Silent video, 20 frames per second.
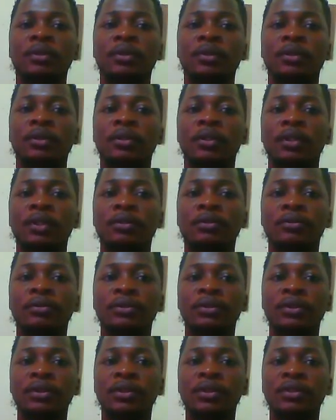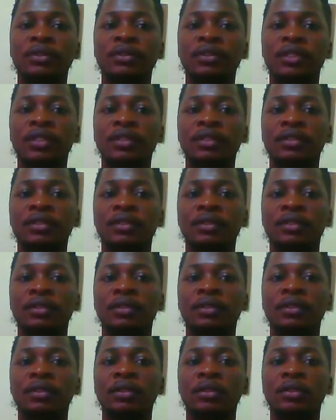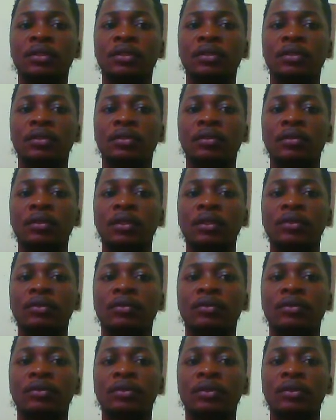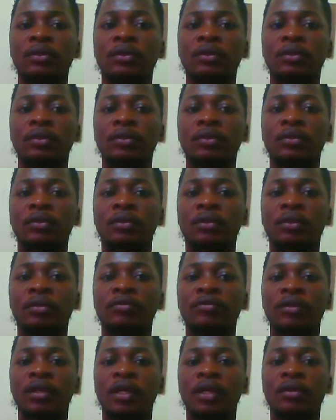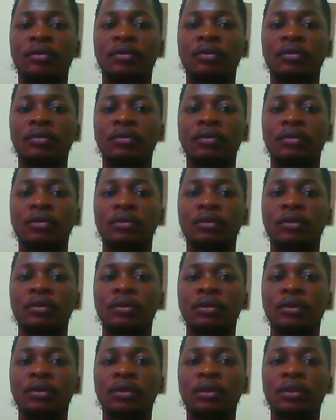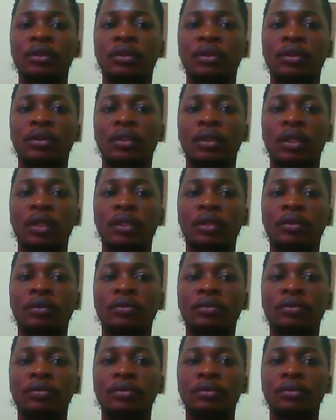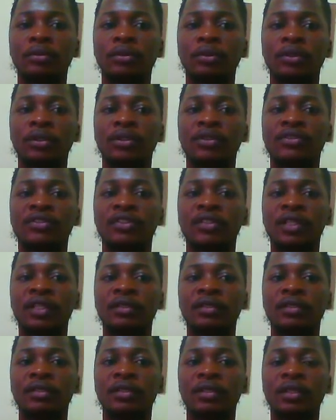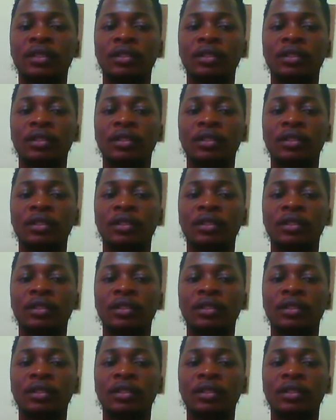click on insert, you click on Nav Arrow. Now you can select any